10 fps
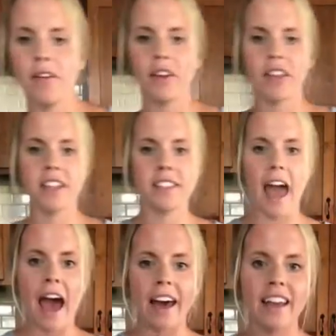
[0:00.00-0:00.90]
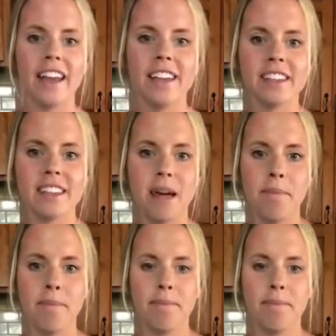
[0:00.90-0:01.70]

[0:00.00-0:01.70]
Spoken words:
favorite things to add is the